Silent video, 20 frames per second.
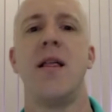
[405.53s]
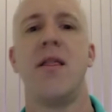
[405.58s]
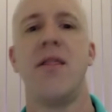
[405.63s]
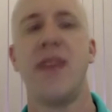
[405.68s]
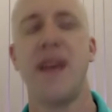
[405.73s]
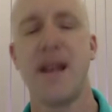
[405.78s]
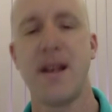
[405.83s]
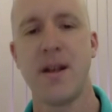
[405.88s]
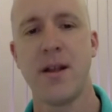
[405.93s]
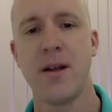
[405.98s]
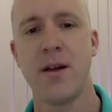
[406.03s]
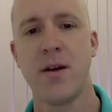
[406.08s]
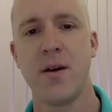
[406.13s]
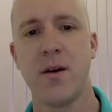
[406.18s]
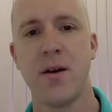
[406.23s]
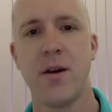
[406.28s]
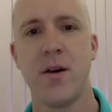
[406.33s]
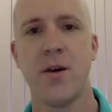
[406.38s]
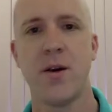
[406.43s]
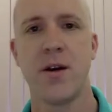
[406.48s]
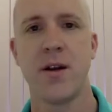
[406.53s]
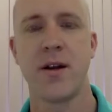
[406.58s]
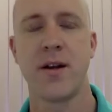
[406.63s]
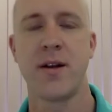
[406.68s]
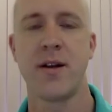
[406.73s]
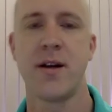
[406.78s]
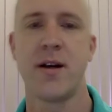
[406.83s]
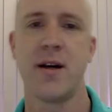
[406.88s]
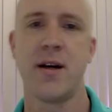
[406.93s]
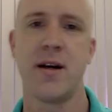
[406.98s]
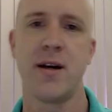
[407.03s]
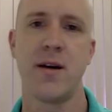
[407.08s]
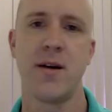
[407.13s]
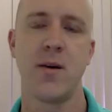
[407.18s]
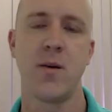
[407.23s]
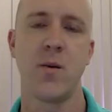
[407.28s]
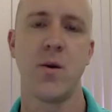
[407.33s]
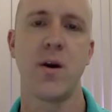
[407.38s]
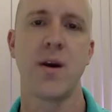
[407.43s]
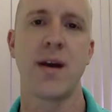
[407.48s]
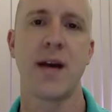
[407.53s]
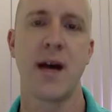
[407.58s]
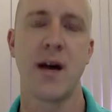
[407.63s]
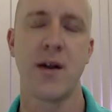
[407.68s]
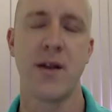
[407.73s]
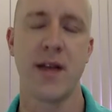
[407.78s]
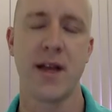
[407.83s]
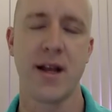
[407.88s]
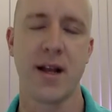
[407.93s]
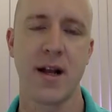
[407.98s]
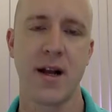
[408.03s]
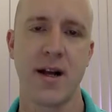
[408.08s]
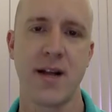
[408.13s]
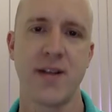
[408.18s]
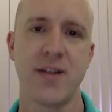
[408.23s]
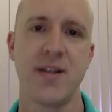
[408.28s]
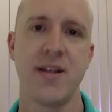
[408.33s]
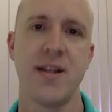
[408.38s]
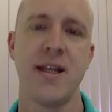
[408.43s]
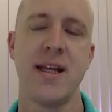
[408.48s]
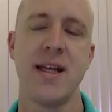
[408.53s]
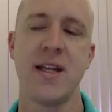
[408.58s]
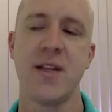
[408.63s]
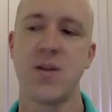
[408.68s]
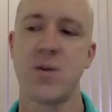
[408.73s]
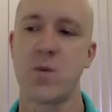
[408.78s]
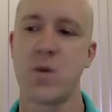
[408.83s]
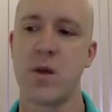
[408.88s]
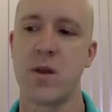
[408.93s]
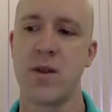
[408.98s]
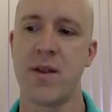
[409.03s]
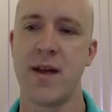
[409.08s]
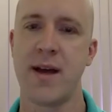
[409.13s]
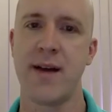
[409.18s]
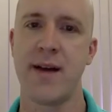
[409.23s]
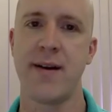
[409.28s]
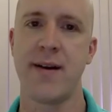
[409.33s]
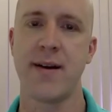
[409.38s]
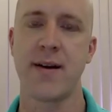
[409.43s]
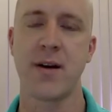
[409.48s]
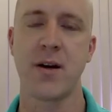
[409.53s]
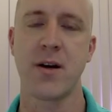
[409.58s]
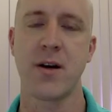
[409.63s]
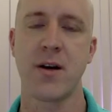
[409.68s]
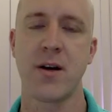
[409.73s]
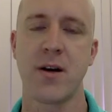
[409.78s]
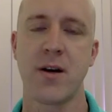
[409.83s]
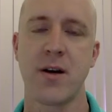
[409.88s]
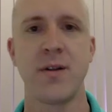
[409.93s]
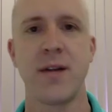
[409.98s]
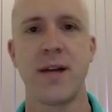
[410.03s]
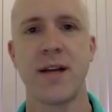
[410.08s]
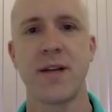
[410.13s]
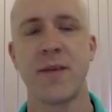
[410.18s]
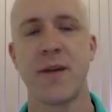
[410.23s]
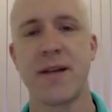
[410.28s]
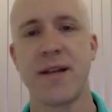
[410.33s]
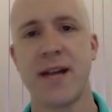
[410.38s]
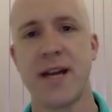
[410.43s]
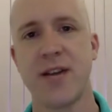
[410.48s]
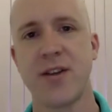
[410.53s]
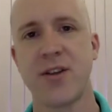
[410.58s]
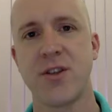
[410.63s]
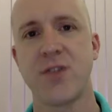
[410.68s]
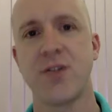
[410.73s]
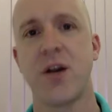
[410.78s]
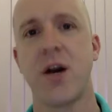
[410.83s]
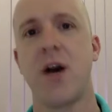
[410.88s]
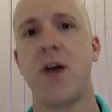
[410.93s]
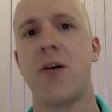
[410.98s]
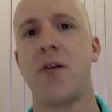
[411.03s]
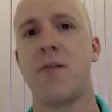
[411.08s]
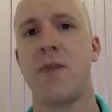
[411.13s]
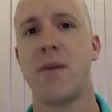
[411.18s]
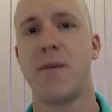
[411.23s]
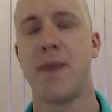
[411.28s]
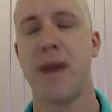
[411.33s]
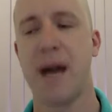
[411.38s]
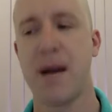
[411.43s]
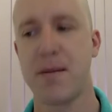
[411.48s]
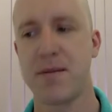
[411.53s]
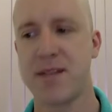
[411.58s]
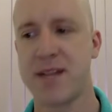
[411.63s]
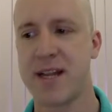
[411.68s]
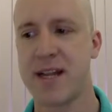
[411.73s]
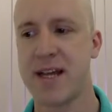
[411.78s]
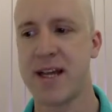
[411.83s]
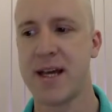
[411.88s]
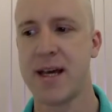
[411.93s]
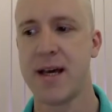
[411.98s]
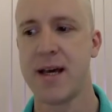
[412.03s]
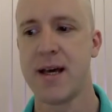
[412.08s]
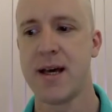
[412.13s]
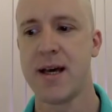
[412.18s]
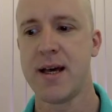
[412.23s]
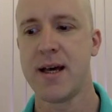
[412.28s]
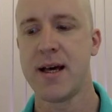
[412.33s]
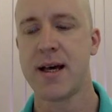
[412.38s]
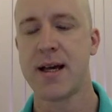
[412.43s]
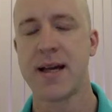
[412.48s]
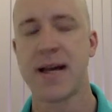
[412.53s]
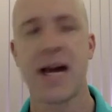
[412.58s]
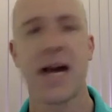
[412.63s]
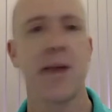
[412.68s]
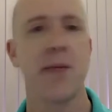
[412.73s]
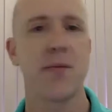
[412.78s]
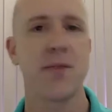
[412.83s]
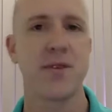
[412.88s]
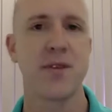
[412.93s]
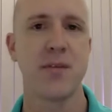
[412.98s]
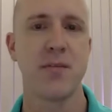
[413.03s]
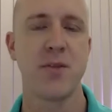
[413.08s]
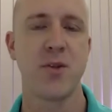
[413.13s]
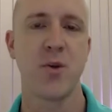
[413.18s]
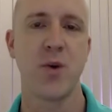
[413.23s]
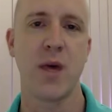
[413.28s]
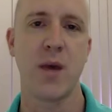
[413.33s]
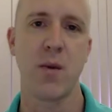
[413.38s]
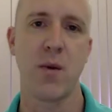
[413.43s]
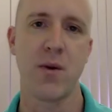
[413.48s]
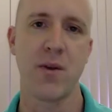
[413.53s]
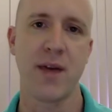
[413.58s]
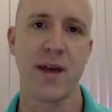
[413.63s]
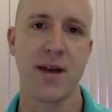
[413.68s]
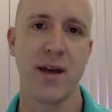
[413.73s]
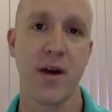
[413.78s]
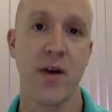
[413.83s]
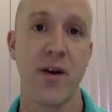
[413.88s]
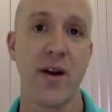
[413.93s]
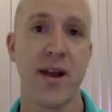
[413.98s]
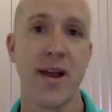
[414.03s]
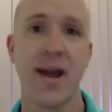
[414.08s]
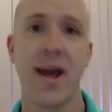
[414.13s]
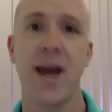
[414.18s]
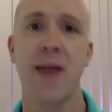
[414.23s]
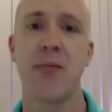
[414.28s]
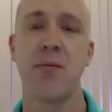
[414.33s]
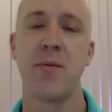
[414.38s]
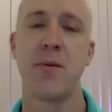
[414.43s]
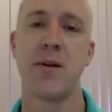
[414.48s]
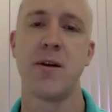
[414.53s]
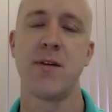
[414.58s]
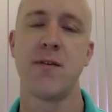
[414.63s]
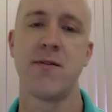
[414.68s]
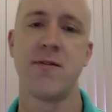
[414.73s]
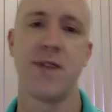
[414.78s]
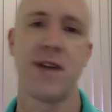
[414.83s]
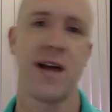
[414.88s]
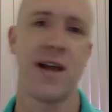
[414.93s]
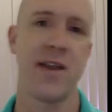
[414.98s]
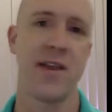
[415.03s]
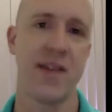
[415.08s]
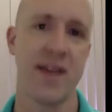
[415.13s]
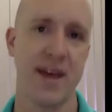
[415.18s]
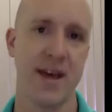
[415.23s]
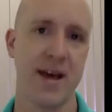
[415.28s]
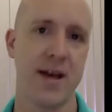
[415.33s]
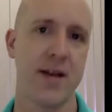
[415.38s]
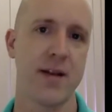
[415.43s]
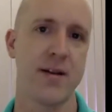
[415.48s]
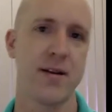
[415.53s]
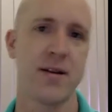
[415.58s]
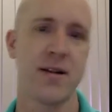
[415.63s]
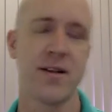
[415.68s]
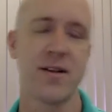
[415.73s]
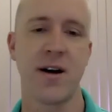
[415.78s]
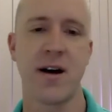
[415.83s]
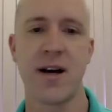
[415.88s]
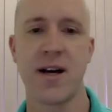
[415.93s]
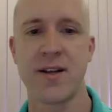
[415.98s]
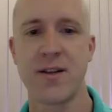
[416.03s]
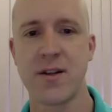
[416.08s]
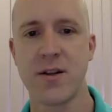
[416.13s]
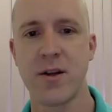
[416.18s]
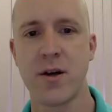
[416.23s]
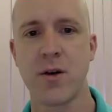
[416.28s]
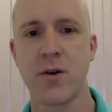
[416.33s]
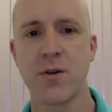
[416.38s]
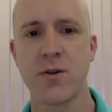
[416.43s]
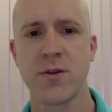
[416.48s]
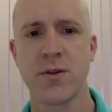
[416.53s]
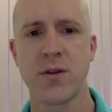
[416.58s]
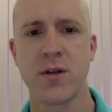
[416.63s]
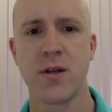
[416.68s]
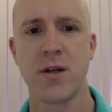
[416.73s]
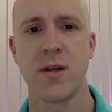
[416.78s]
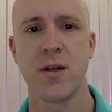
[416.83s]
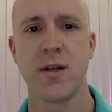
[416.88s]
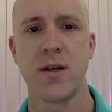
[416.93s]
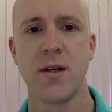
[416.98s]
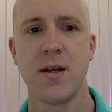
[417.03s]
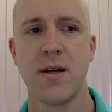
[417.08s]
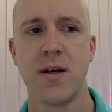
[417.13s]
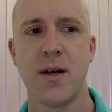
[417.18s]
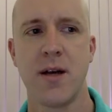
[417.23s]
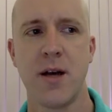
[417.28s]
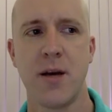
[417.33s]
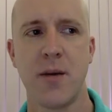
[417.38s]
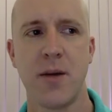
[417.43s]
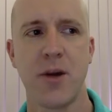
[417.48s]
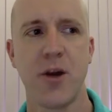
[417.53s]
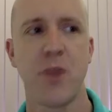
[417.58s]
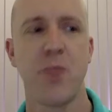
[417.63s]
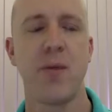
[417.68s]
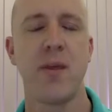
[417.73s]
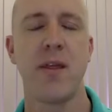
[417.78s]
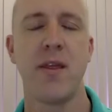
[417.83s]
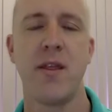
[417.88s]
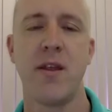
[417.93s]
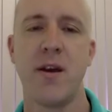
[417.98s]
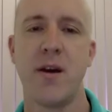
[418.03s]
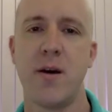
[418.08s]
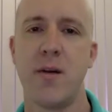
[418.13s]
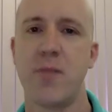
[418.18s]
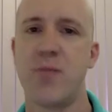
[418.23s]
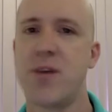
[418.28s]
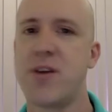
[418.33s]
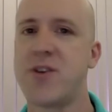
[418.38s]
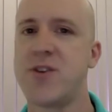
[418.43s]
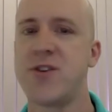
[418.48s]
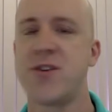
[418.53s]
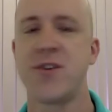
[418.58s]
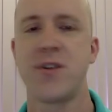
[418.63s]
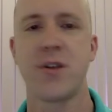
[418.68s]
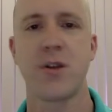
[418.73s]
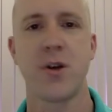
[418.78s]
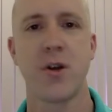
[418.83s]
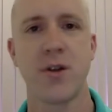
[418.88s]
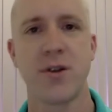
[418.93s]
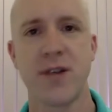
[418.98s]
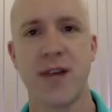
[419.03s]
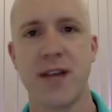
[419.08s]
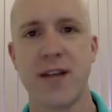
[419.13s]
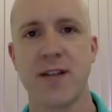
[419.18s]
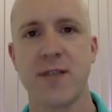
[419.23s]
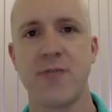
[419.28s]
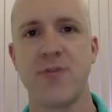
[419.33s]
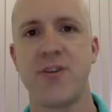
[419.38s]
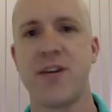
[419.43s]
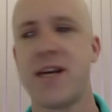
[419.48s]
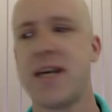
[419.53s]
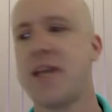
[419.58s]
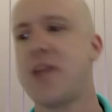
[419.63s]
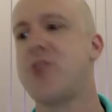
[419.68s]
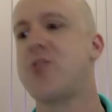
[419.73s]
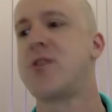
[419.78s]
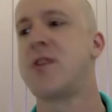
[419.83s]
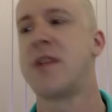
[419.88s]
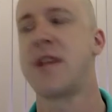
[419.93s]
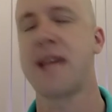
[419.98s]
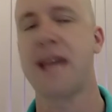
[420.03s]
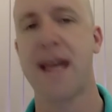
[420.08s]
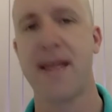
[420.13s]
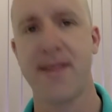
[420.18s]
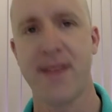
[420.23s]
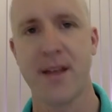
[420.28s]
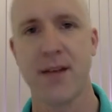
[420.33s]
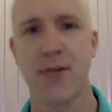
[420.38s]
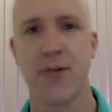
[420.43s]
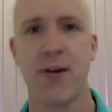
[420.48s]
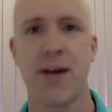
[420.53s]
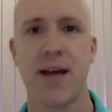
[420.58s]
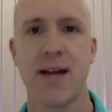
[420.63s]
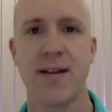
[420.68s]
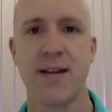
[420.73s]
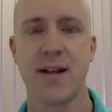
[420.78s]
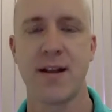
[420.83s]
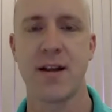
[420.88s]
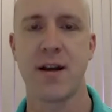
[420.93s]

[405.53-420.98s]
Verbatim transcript: Then you can uh, work out your client's needs, what their goals and expectations are, and perhaps any gaps in between what they're currently capable of and their desires and goals. Um, it could be that their pressures and context have changed, and again, that's created a